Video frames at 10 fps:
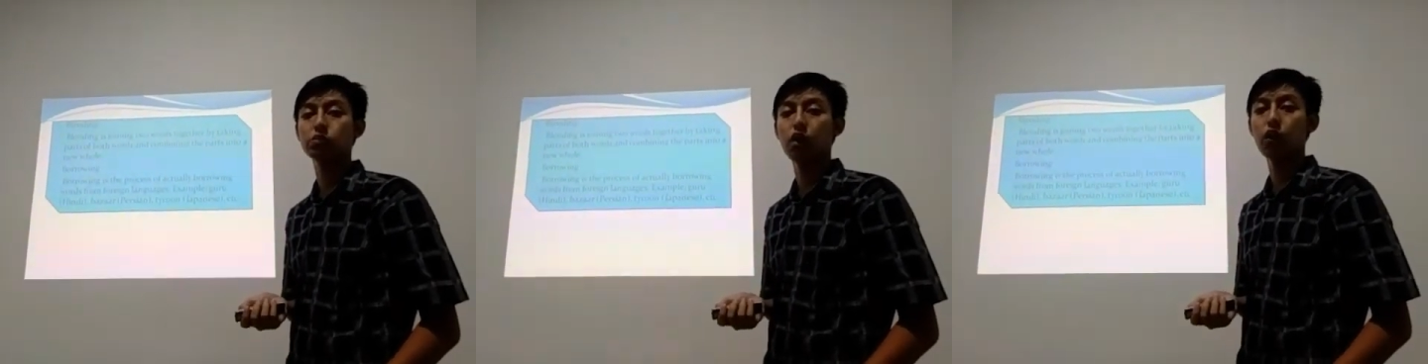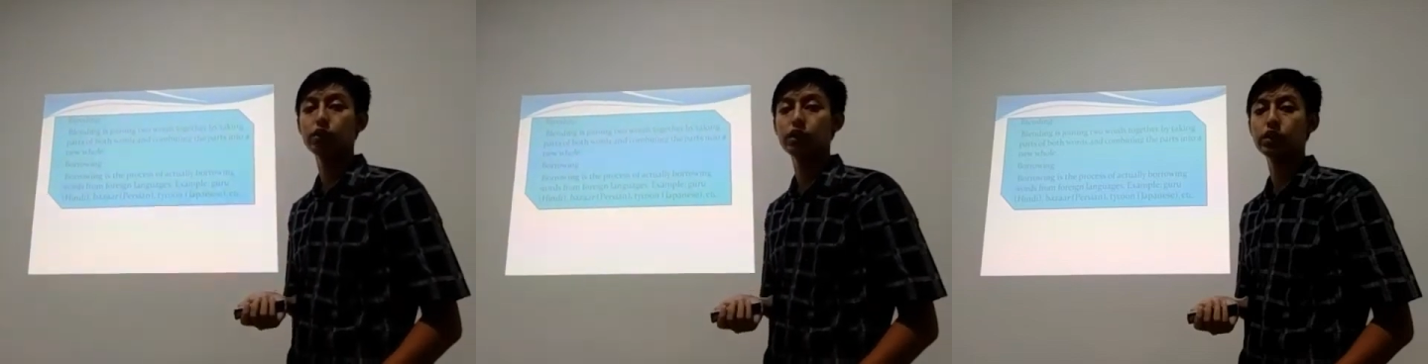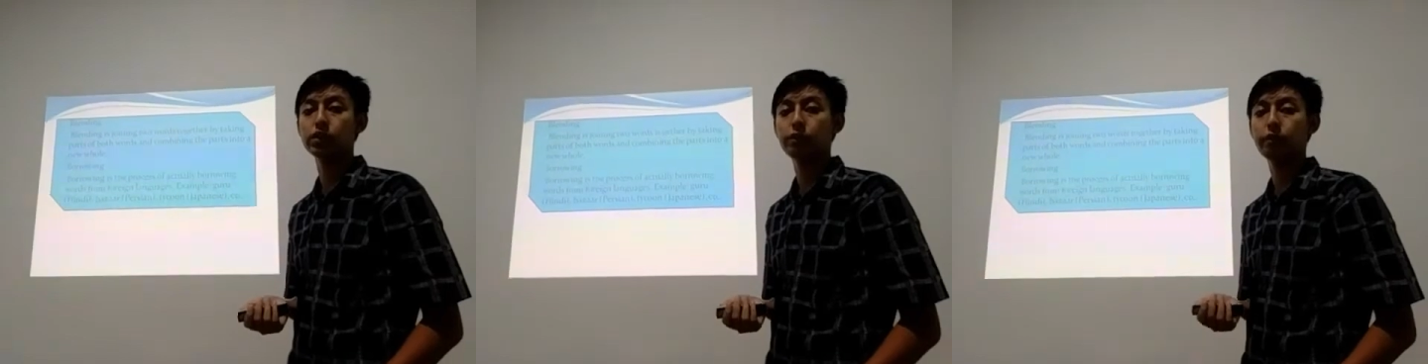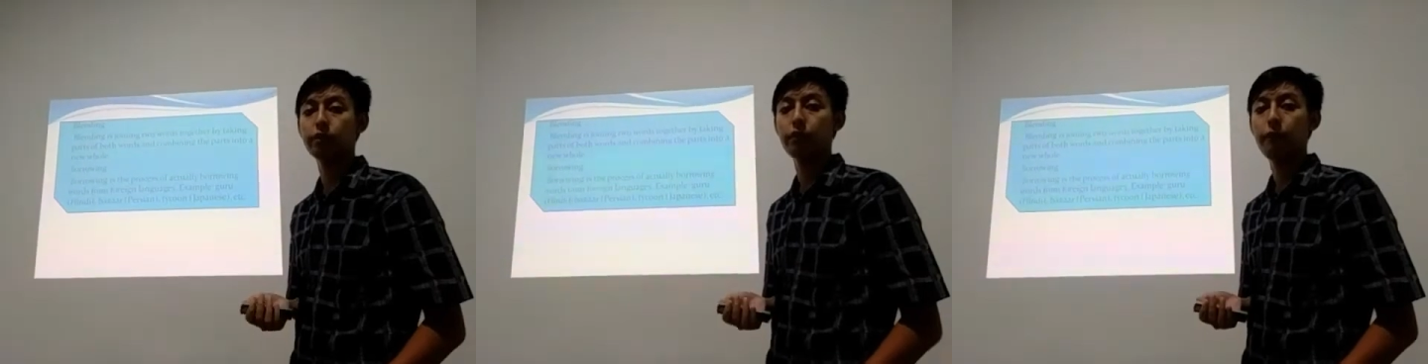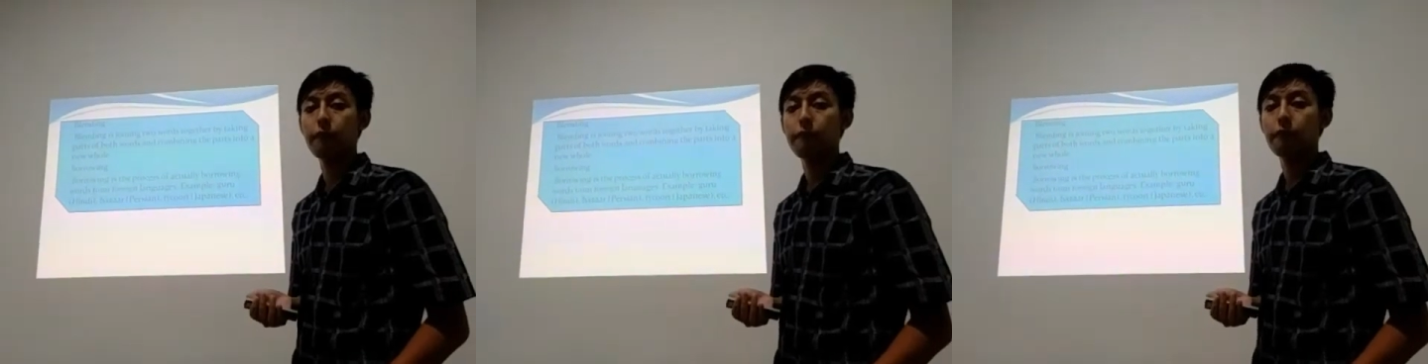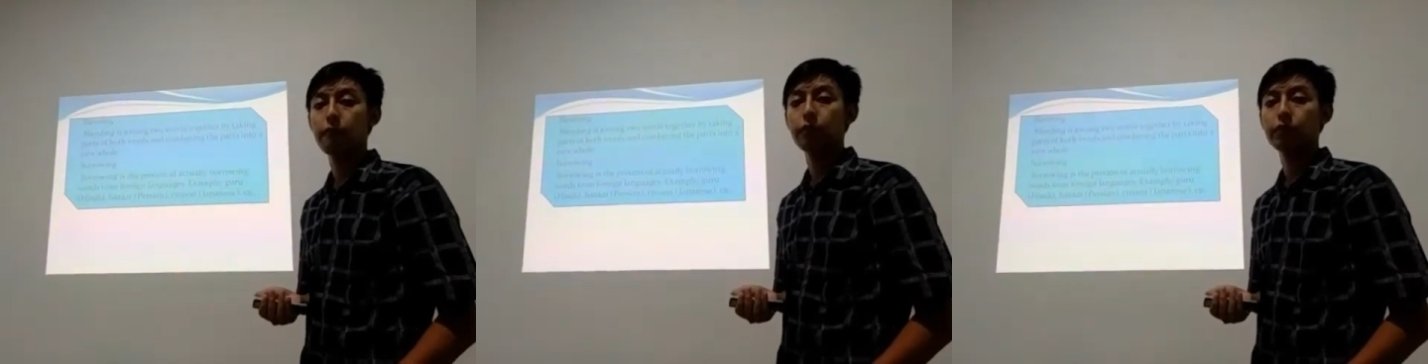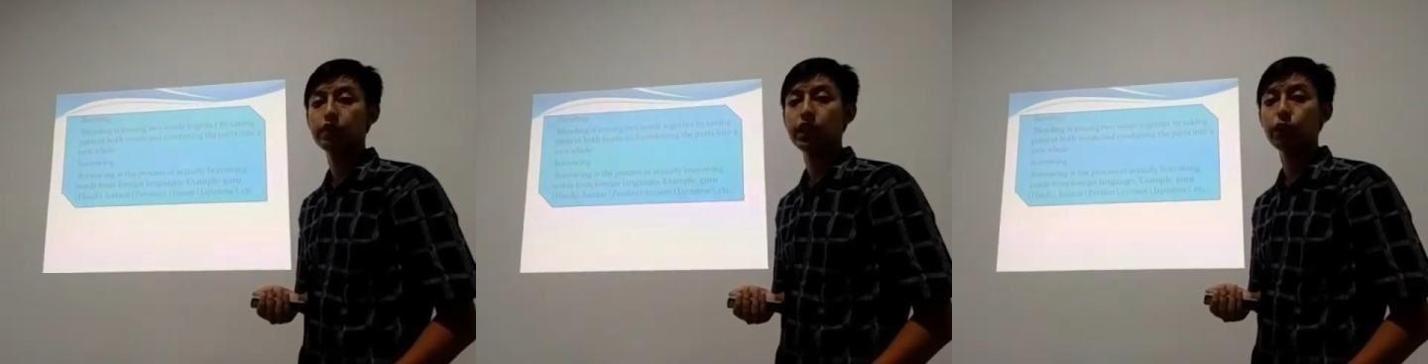borrowed the
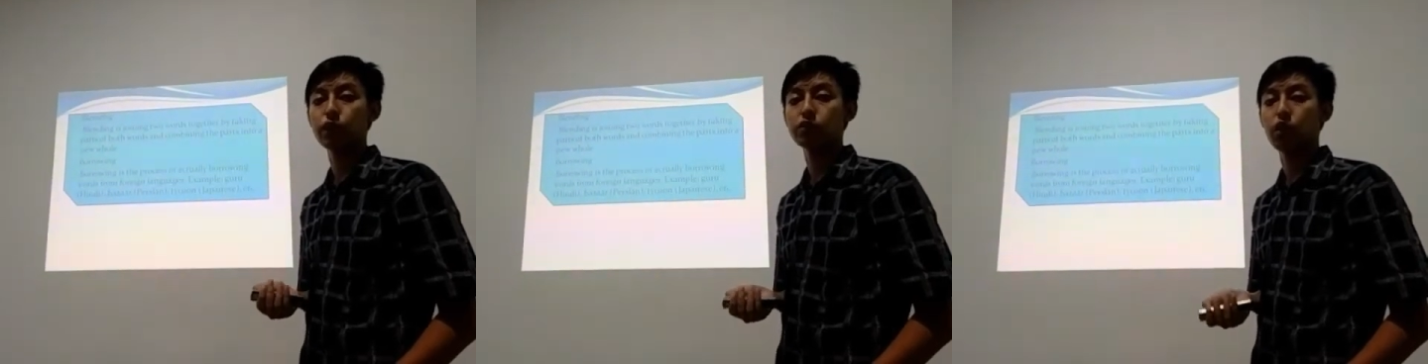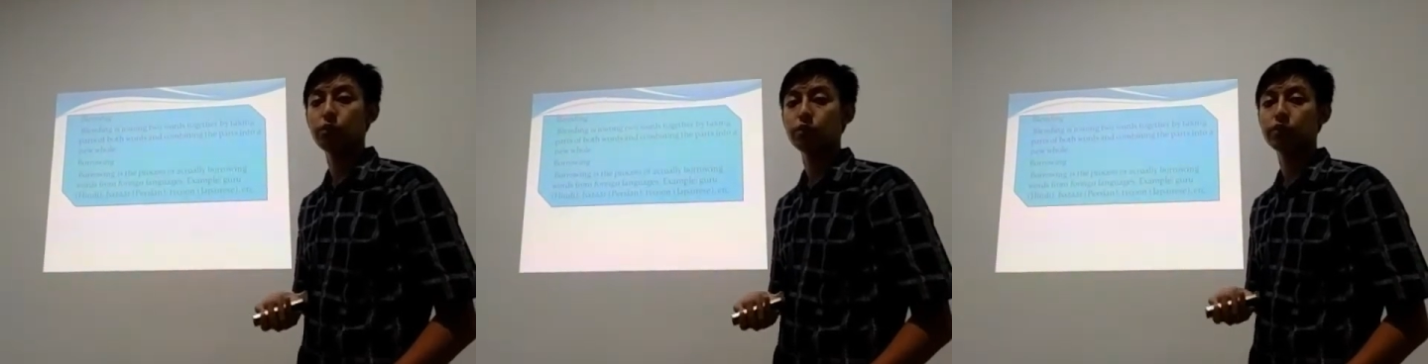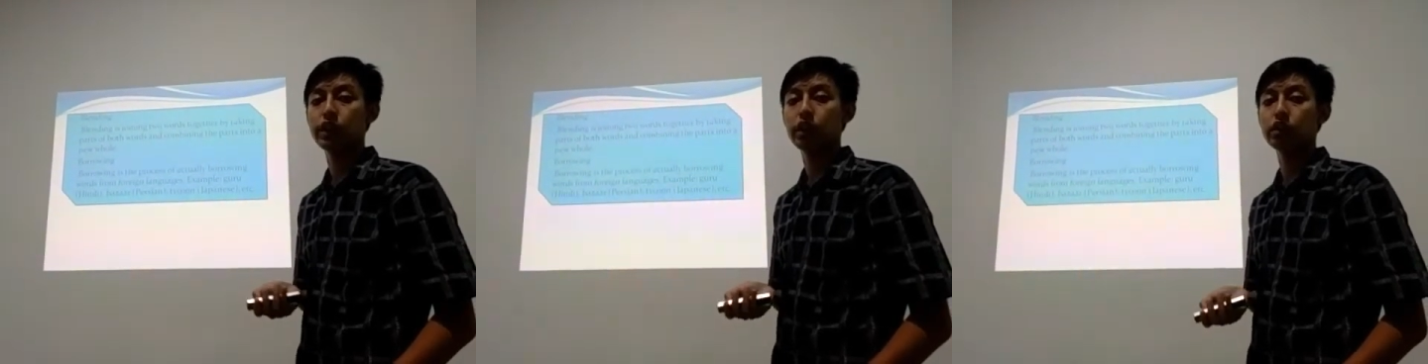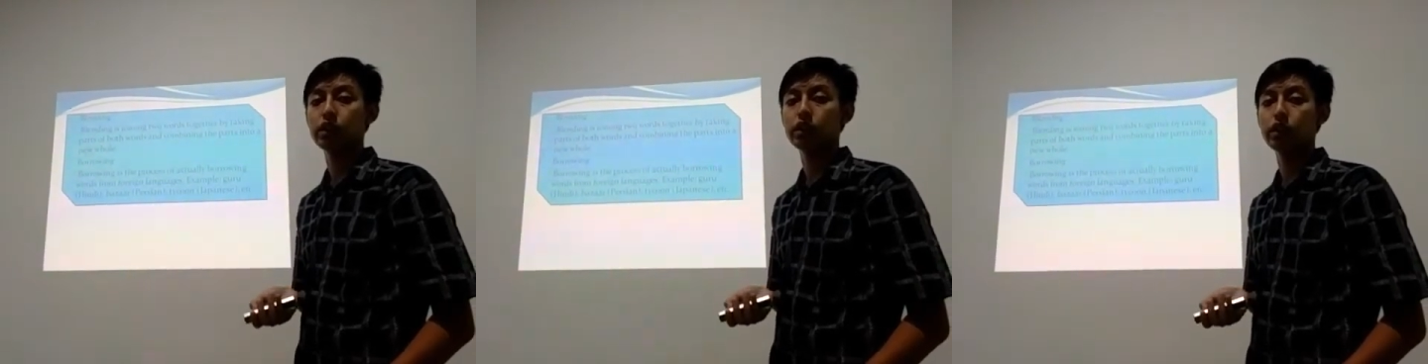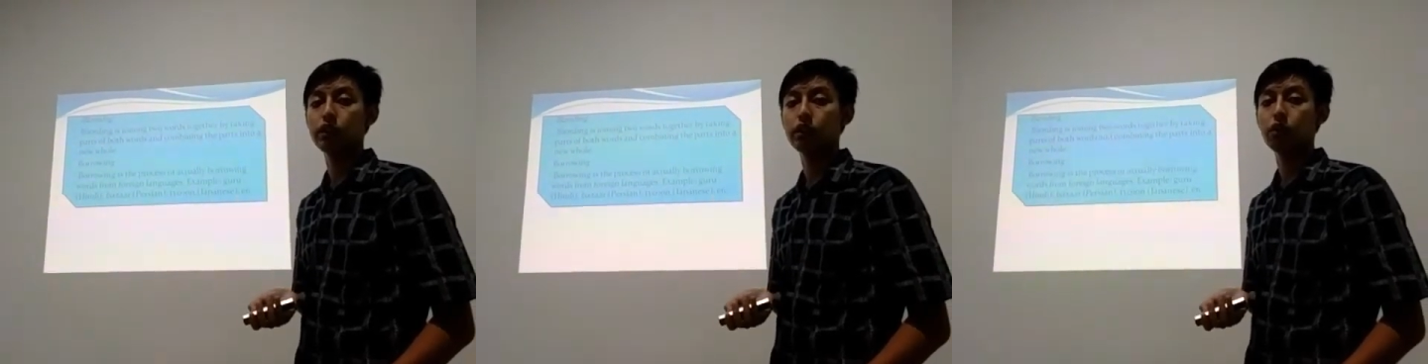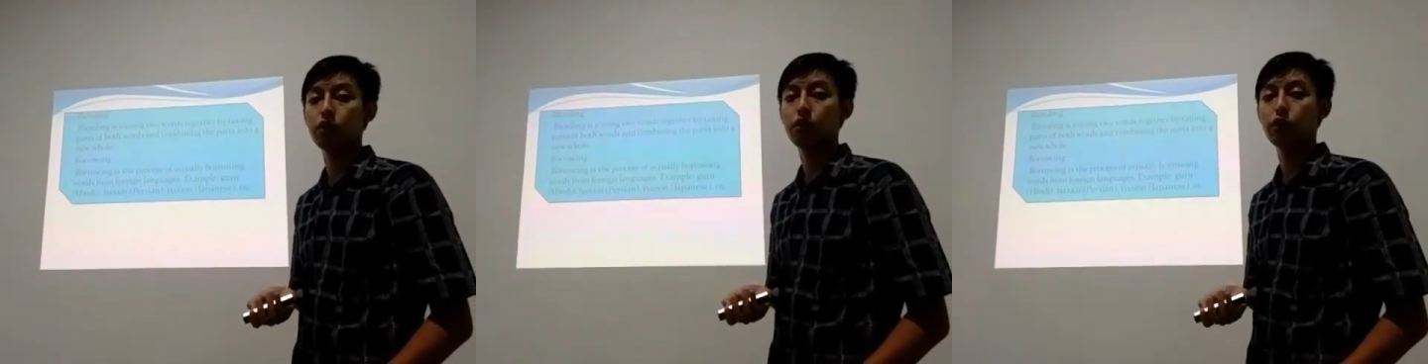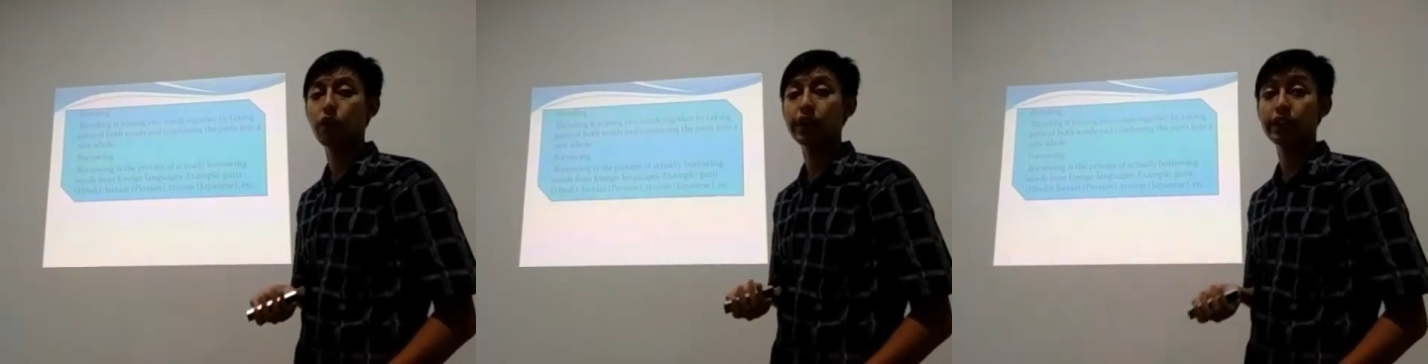language from the other
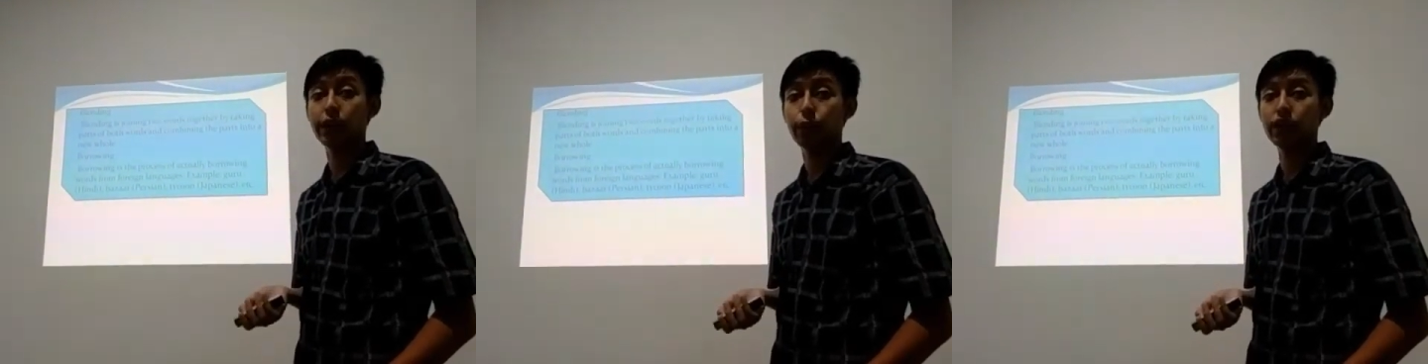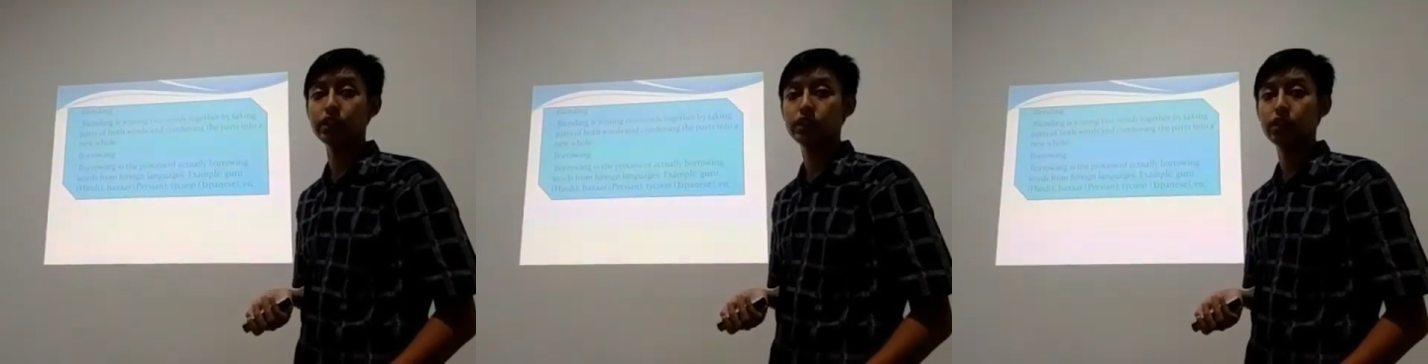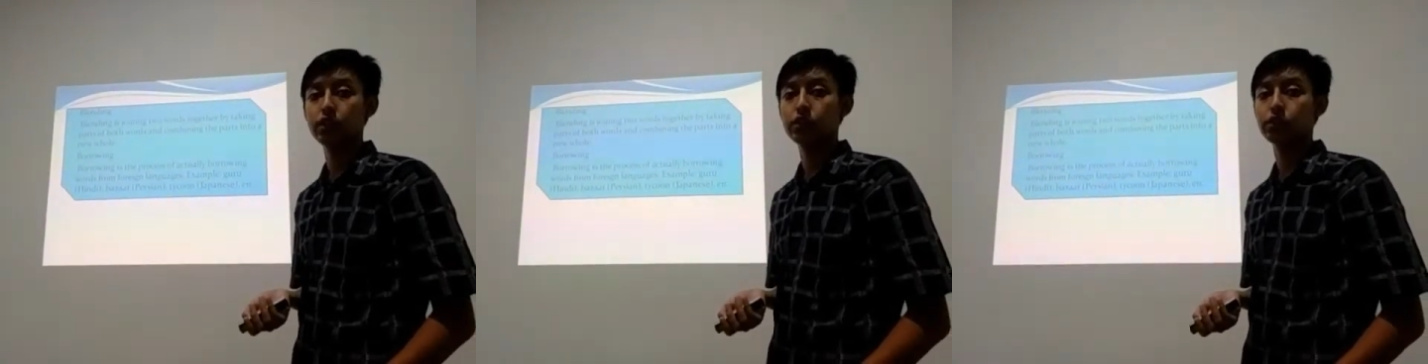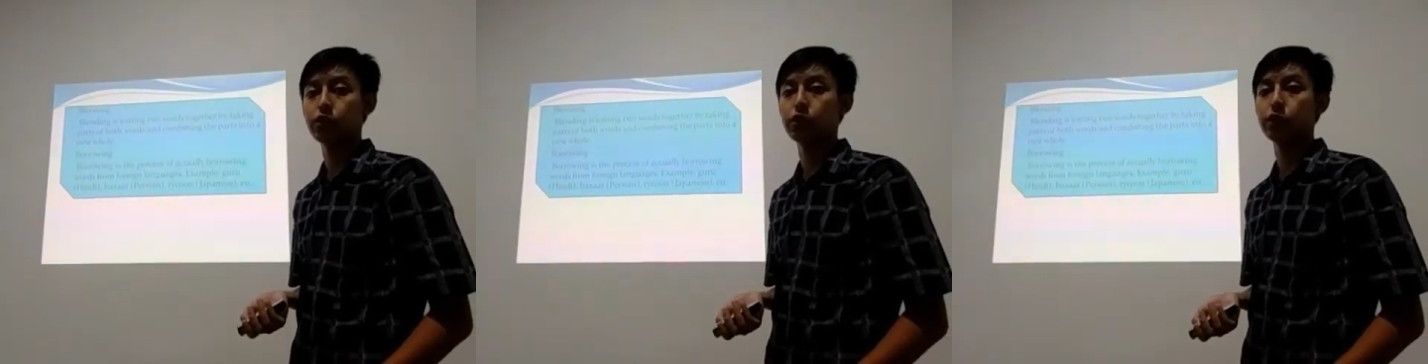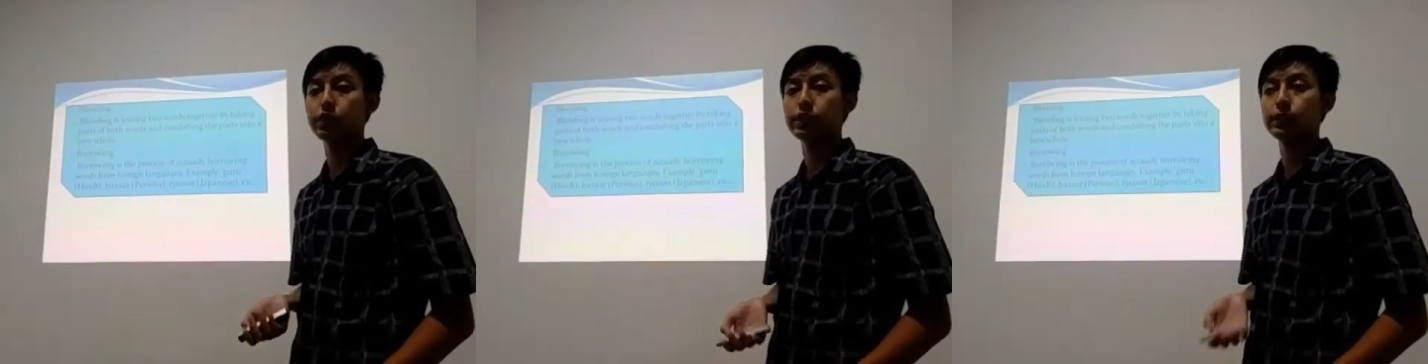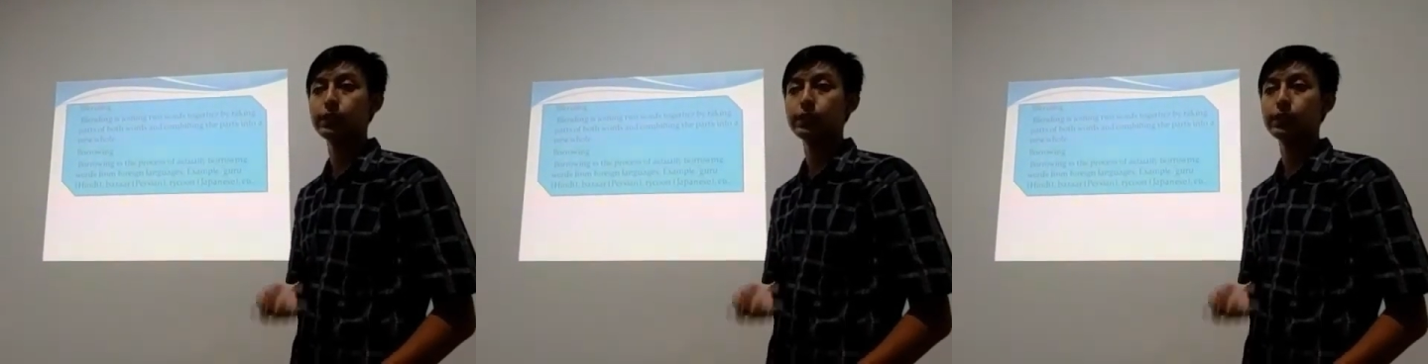foreign language. So